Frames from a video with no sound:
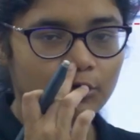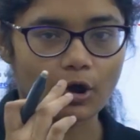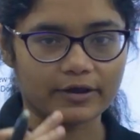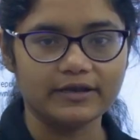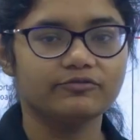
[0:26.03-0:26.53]
you
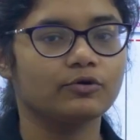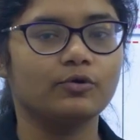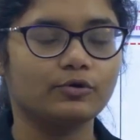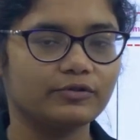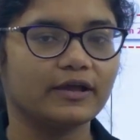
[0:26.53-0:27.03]
log in, so
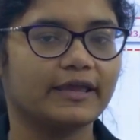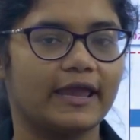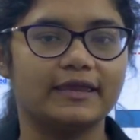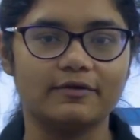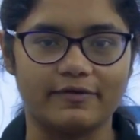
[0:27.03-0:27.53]
go to the
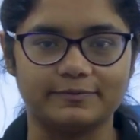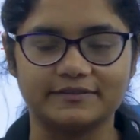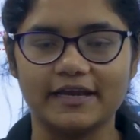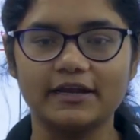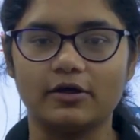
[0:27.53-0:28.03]
KEA
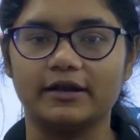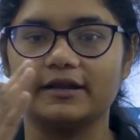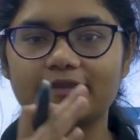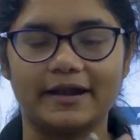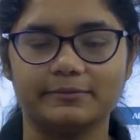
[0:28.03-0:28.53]
website
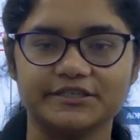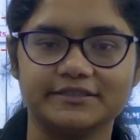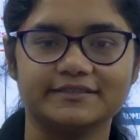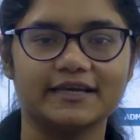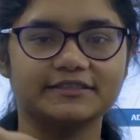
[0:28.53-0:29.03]
under the
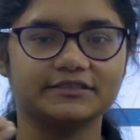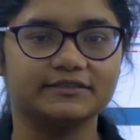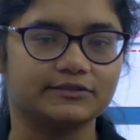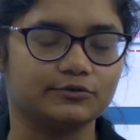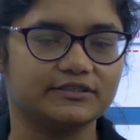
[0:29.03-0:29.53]
admission
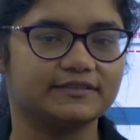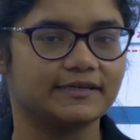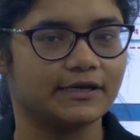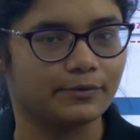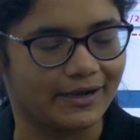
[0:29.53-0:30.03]
sections,
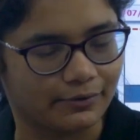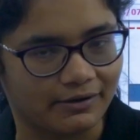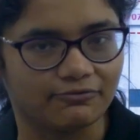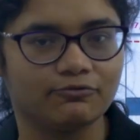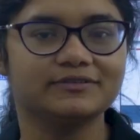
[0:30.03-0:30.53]
UGCET
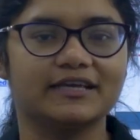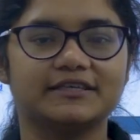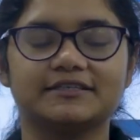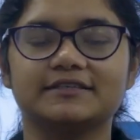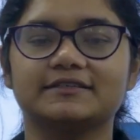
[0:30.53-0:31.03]
2024
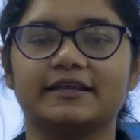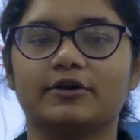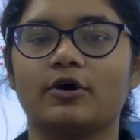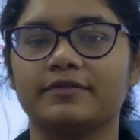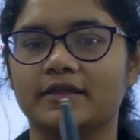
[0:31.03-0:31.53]
sections,
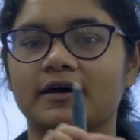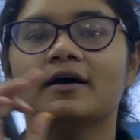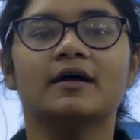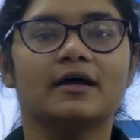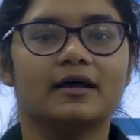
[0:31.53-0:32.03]
click on the